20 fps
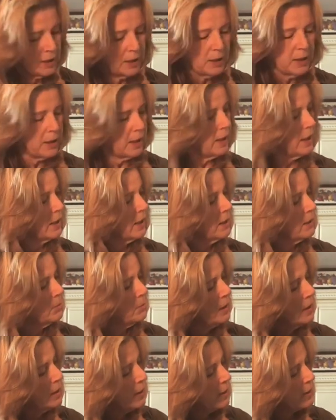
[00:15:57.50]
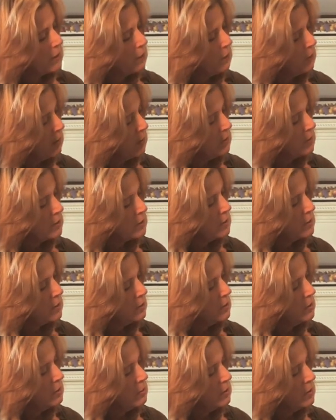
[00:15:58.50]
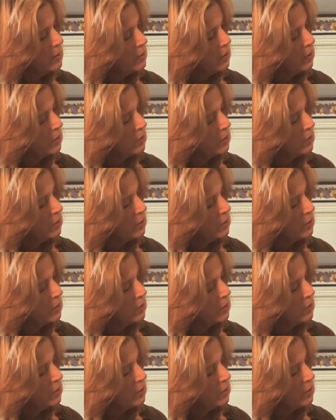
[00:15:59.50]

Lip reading: And my last flower is going to go in the middle of those